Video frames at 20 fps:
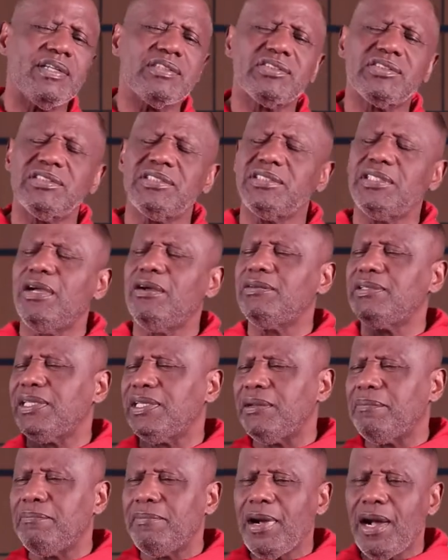Ushers, y'all
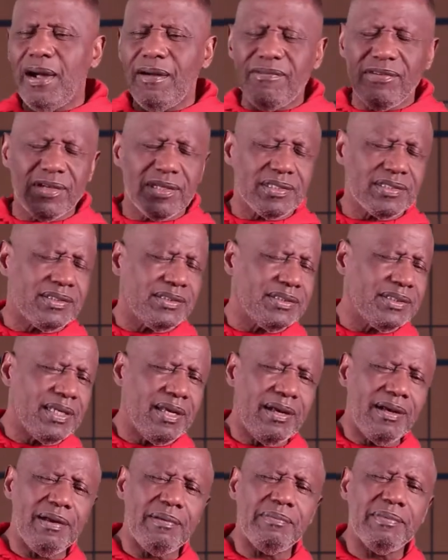did a marvelous
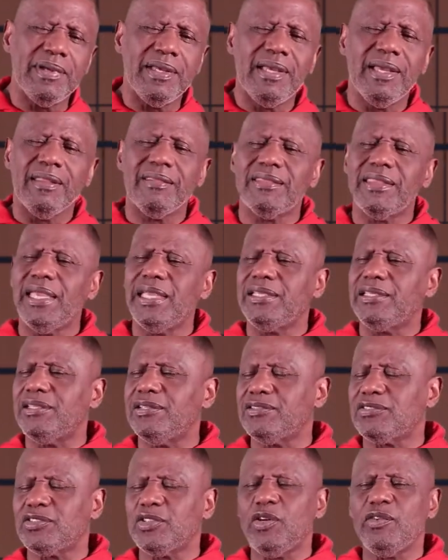job. Thank
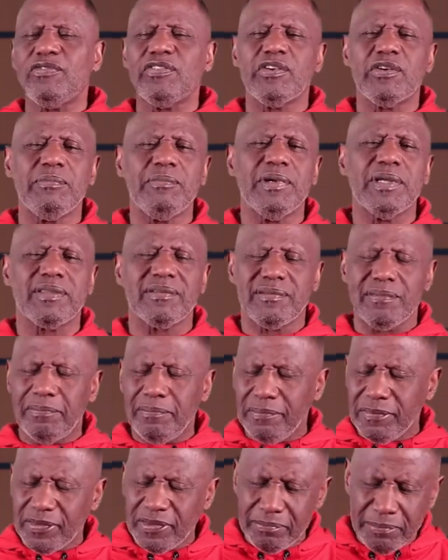you so very much.
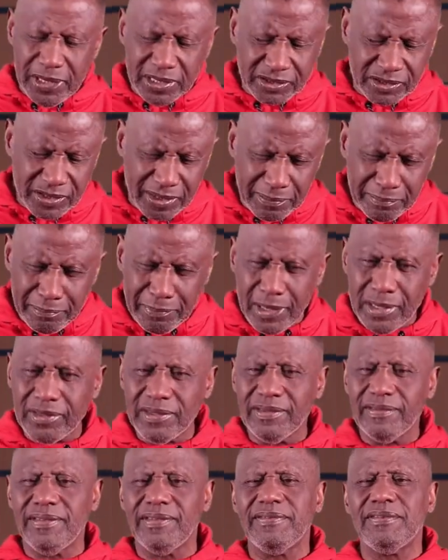The
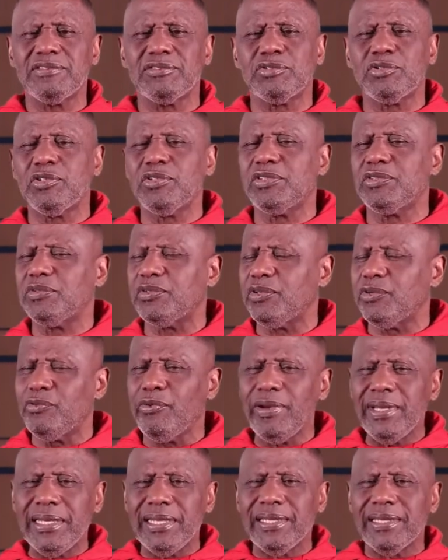mothers of the church for
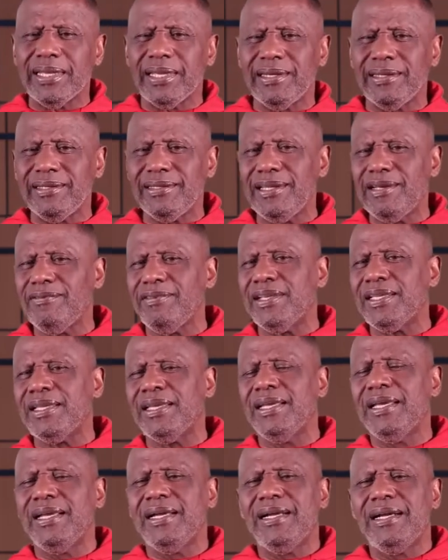greeting and
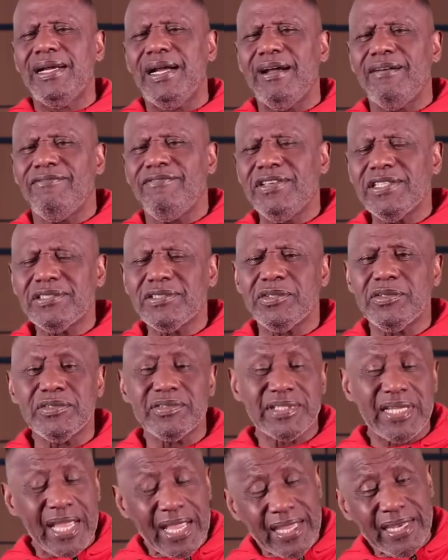loving our
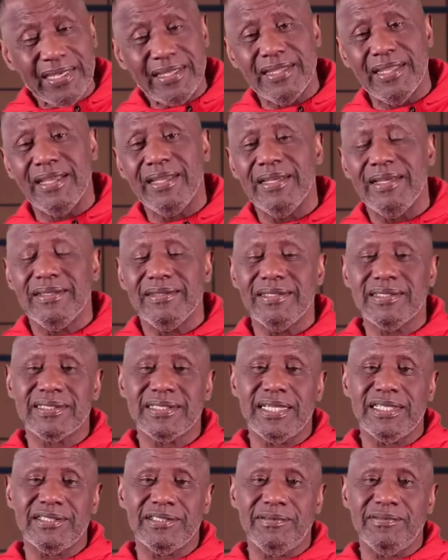visitors and the
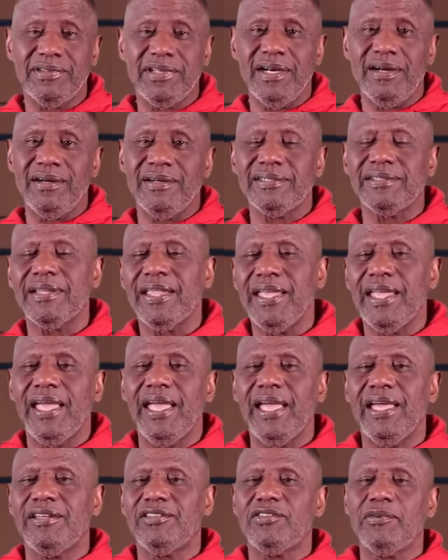saints of God.
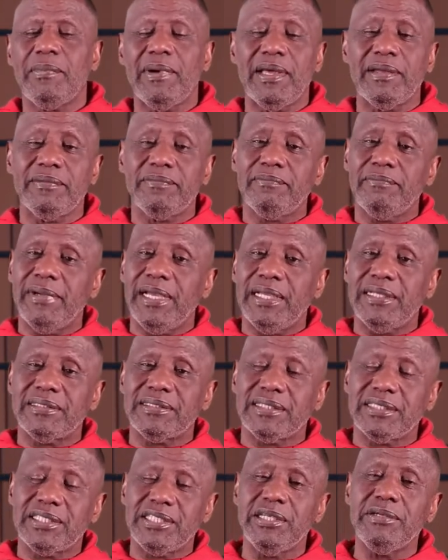And to my
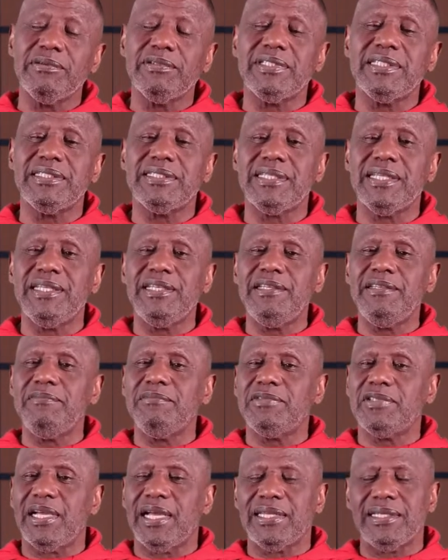security
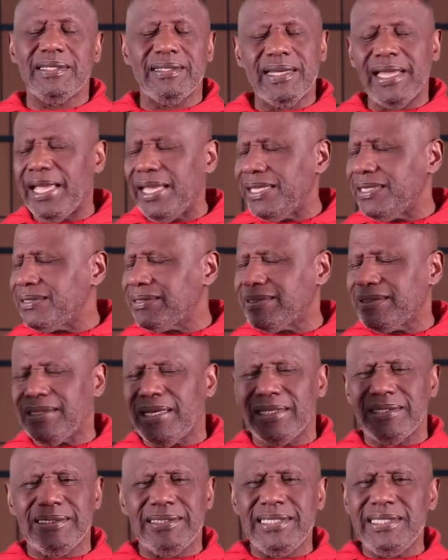team, to our knights,
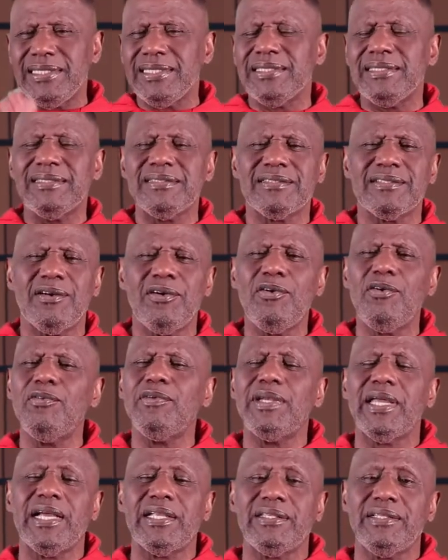to our deacons, the
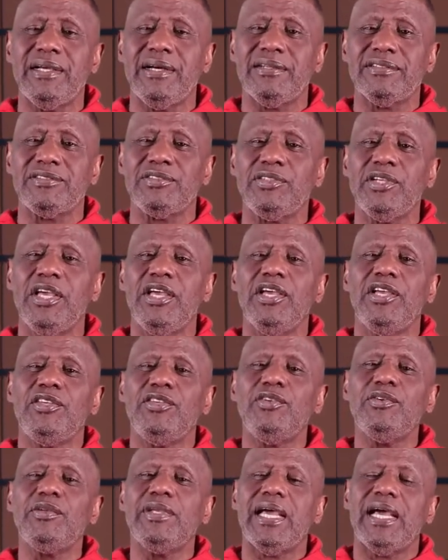whole nine yards,
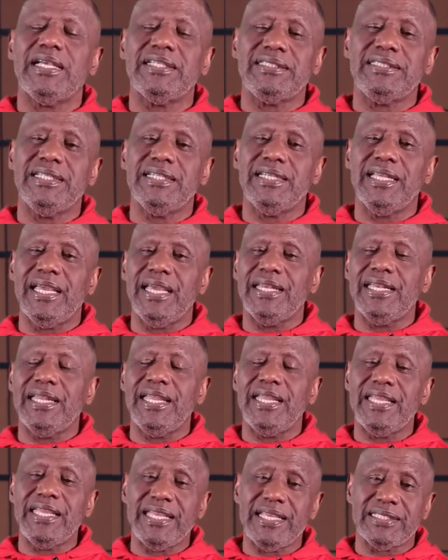you guys did
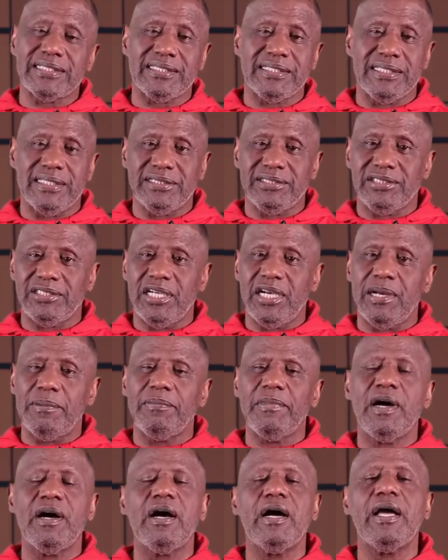an excellent
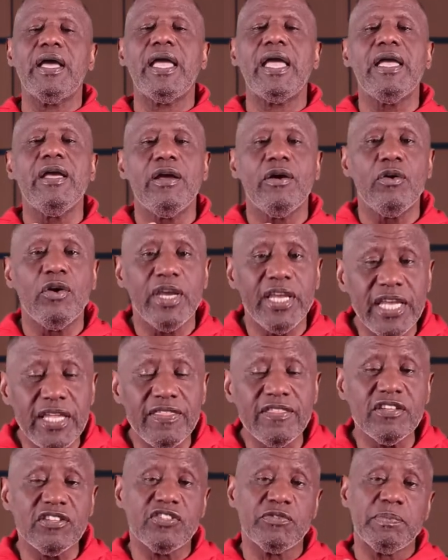job
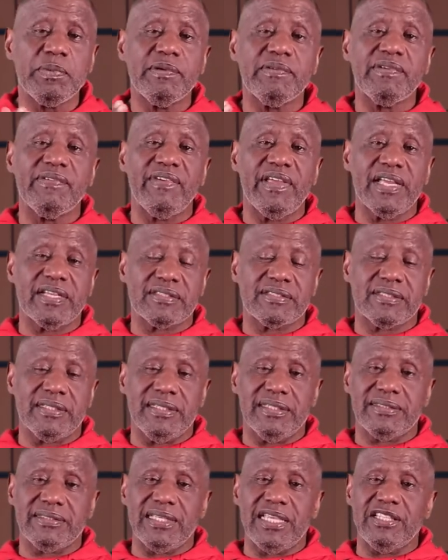in the spirit of
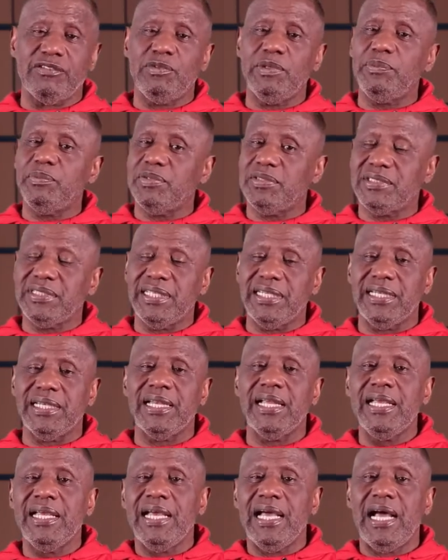excellence as we
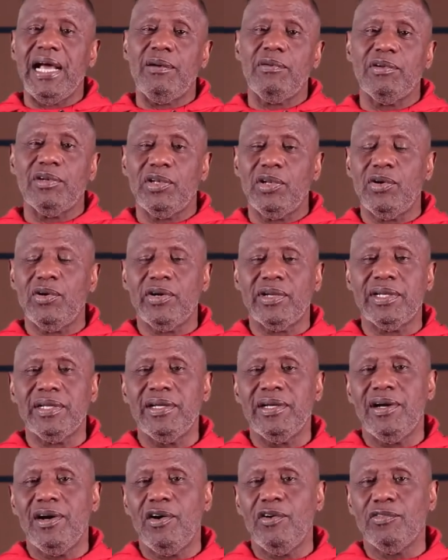presented our Lord
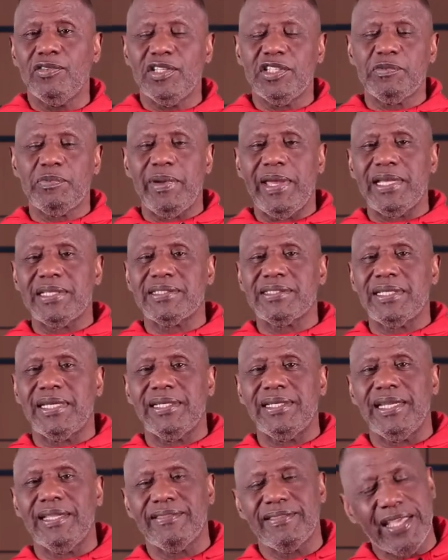on this past
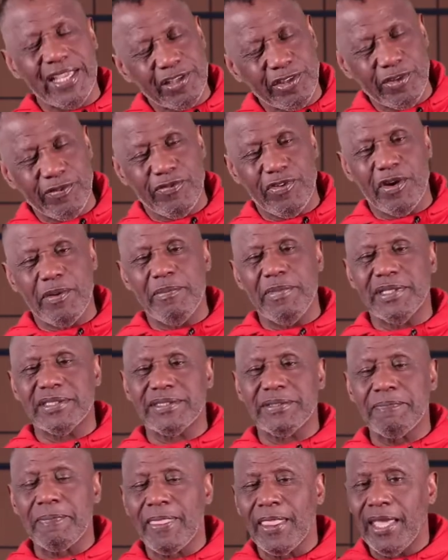Sunday. Thank you very
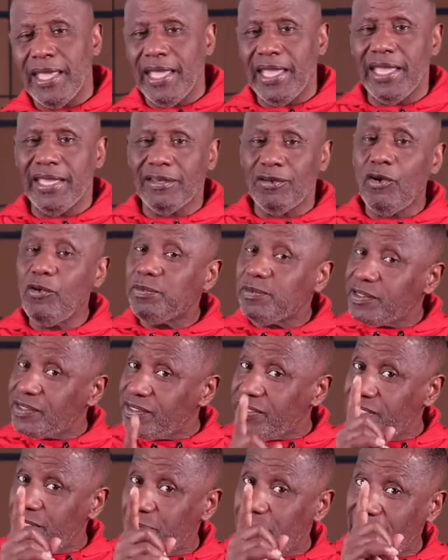much and hope to
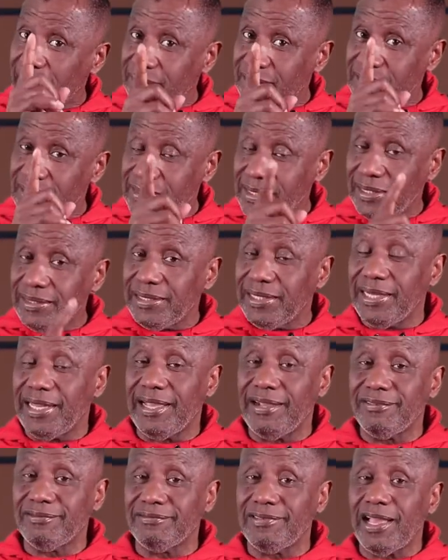see you back this Sunday
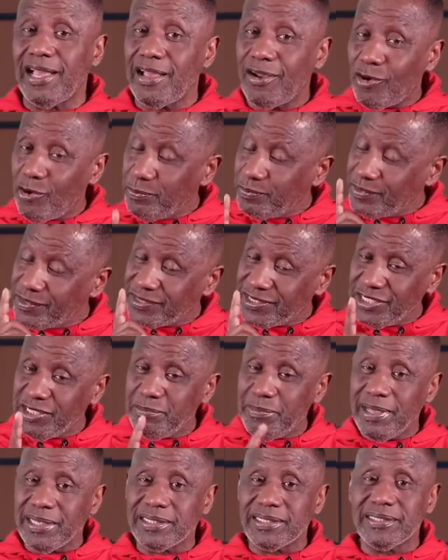now. I hope to see
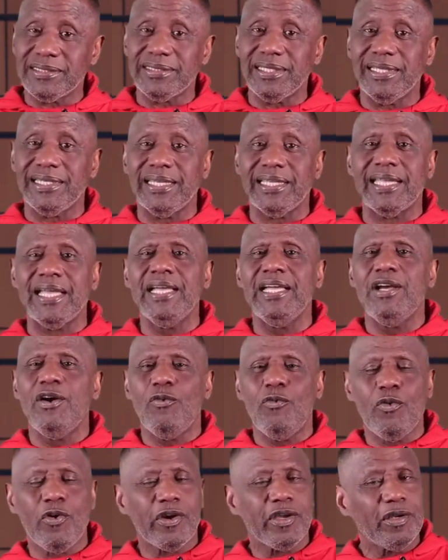you back this Sunday
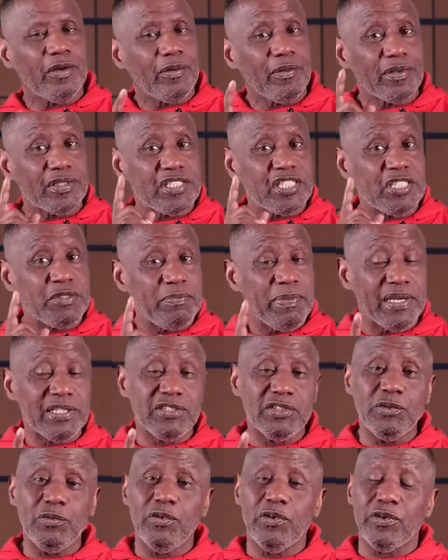working on a
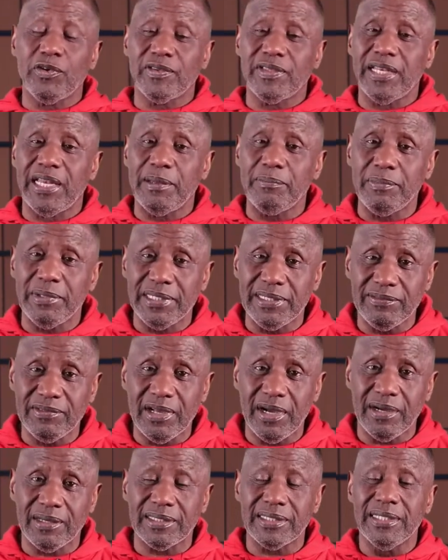special word that I
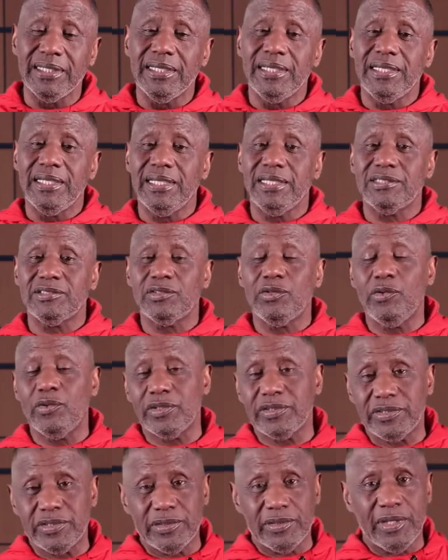believe God is
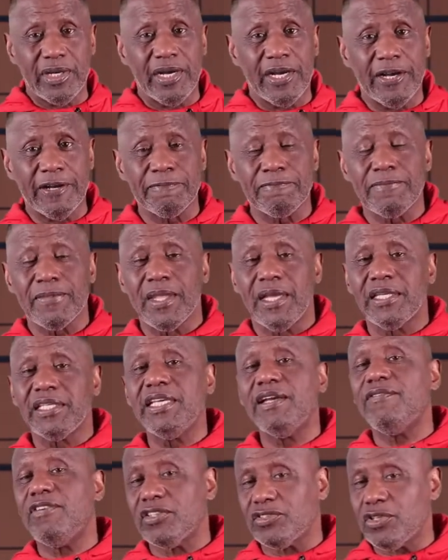going to
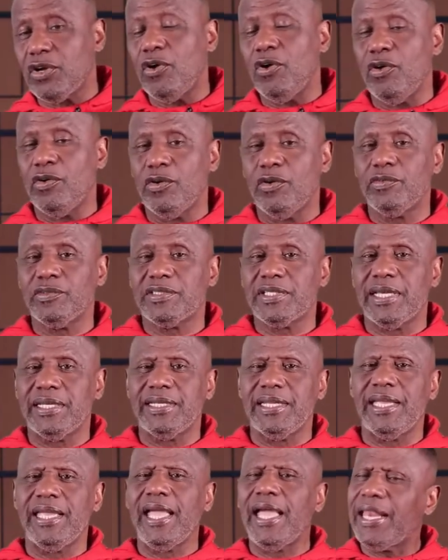give us on
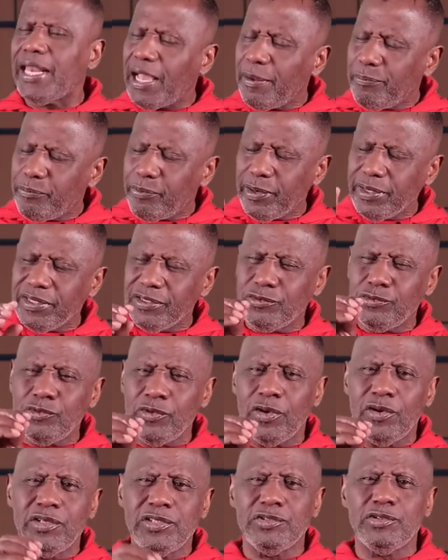Sunday. And I pray that
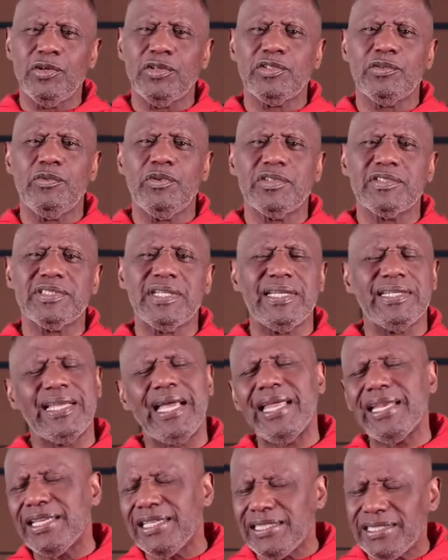you enjoyed the word
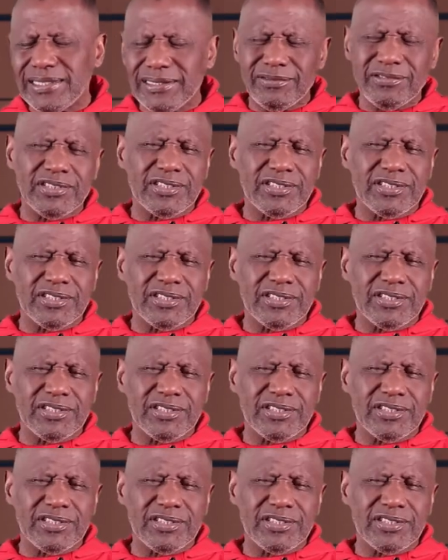Sunday.